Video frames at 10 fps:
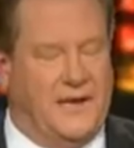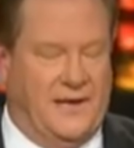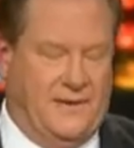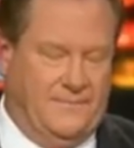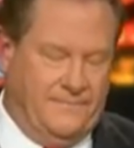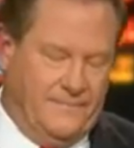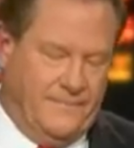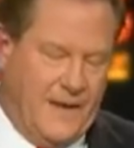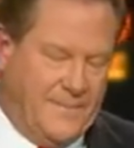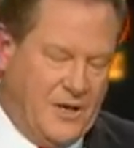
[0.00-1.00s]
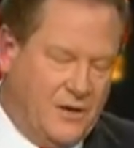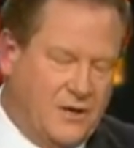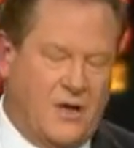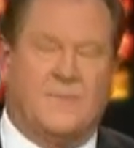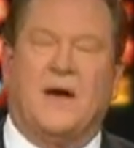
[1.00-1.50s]
and maybe you can
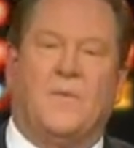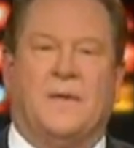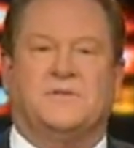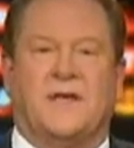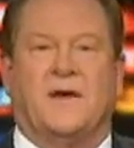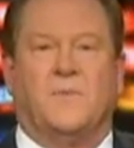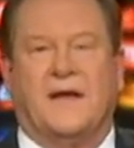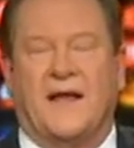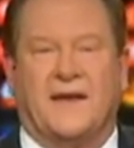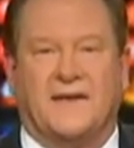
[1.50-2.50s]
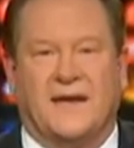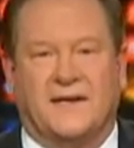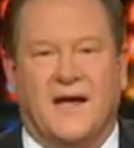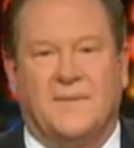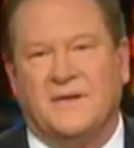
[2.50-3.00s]
go to my website at
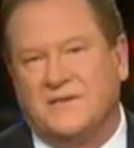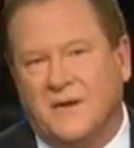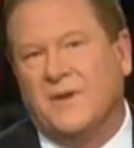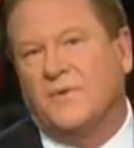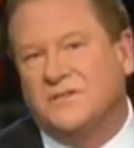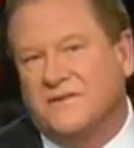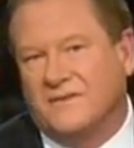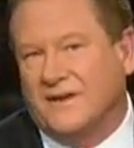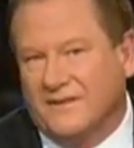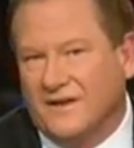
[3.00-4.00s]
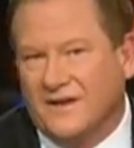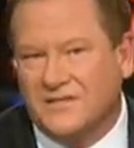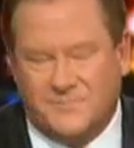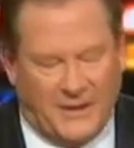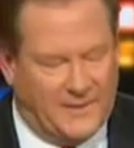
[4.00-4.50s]
wegoted.com and tell me what you think of
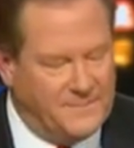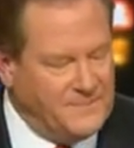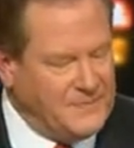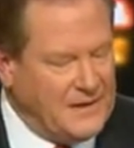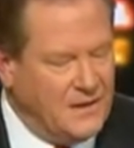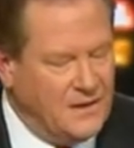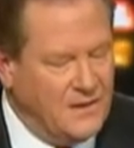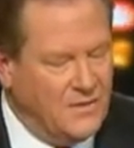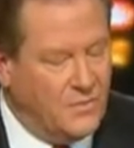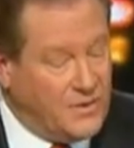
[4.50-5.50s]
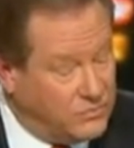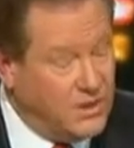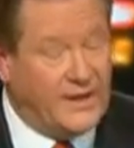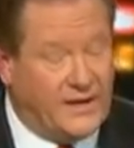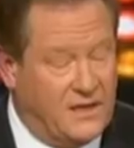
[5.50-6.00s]
this, but we
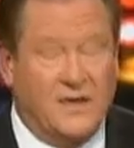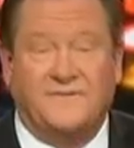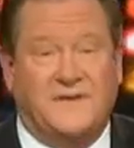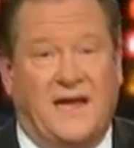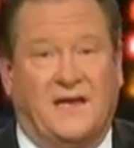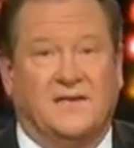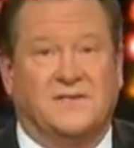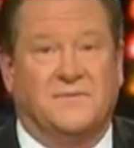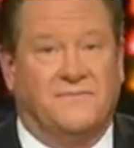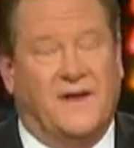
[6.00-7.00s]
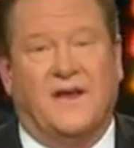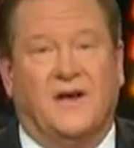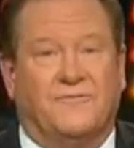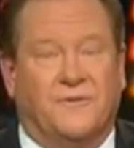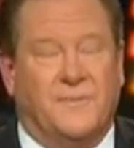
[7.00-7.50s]
really could have taken some
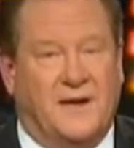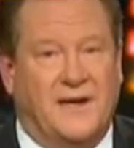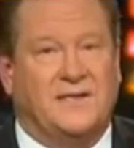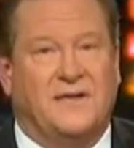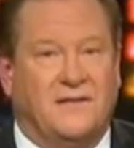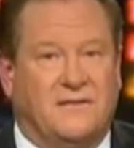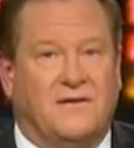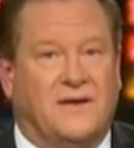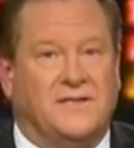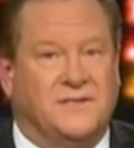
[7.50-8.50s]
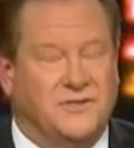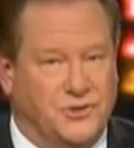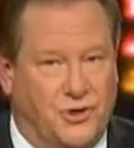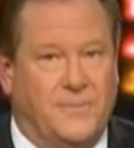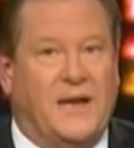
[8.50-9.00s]
video from the 1930s in
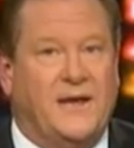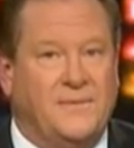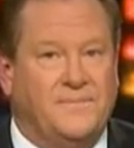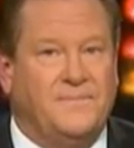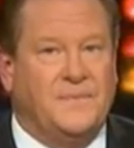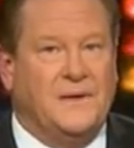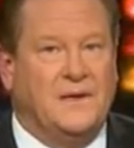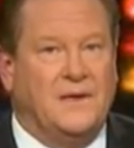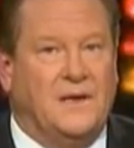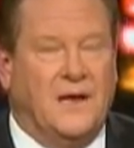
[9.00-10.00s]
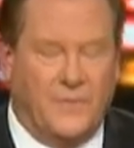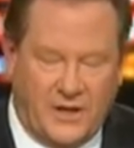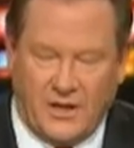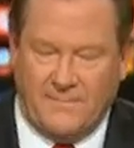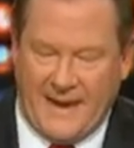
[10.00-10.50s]
Germany, and we
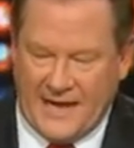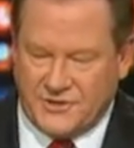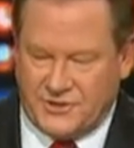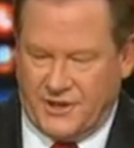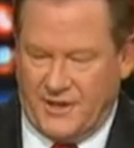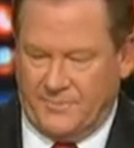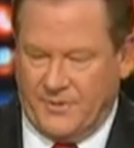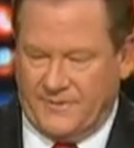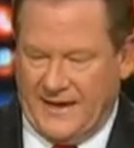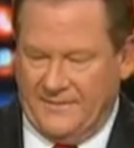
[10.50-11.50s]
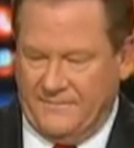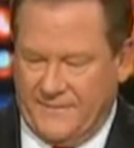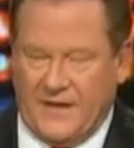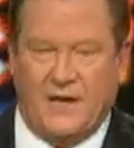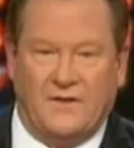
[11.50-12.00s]
could have matched it up with that
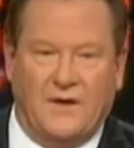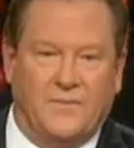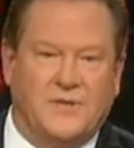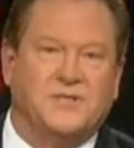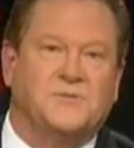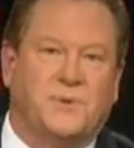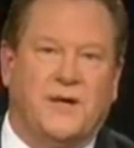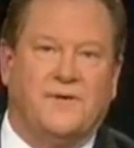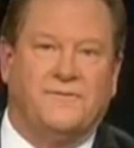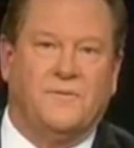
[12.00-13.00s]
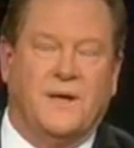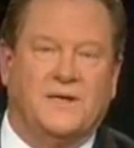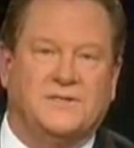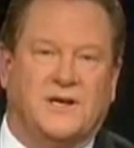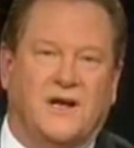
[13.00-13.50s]
video that we just played a few
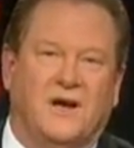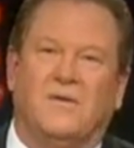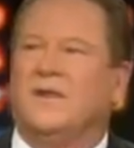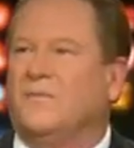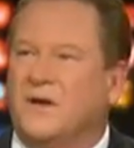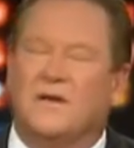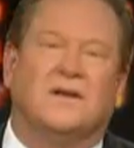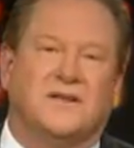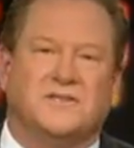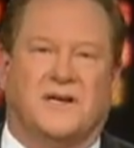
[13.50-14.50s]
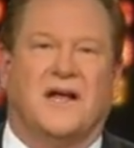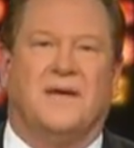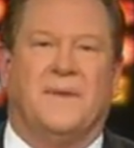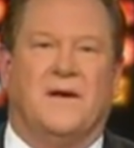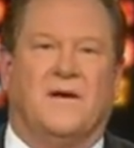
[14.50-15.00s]
minutes ago, and then we could let you
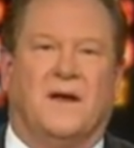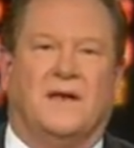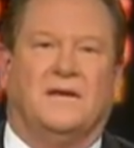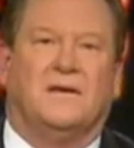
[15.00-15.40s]
comment on it.